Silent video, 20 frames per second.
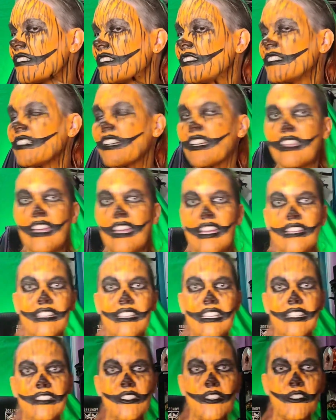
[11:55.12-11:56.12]
Look at that.
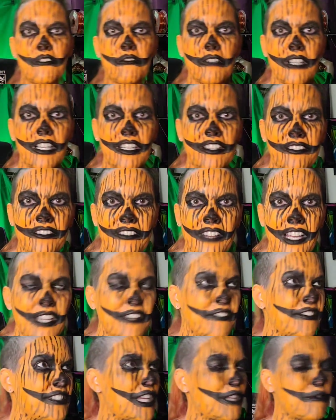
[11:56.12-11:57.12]
That took, what,
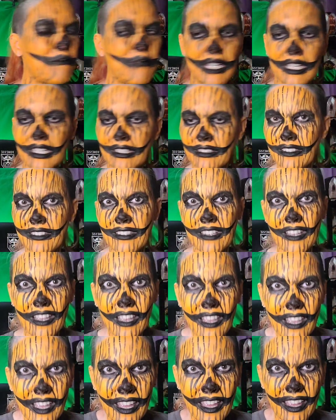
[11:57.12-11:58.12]
5-10 minutes?
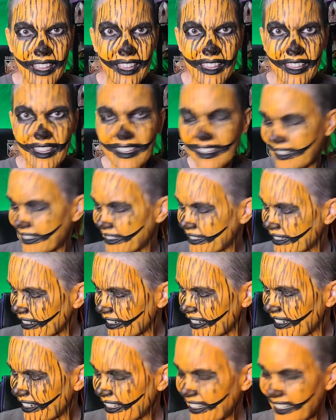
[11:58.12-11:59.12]
And,
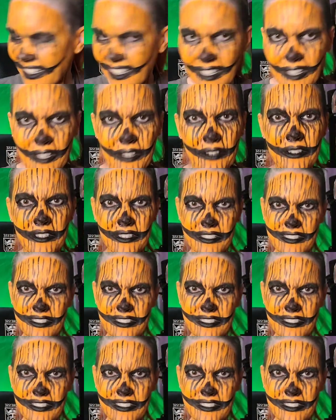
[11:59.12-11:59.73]
you know,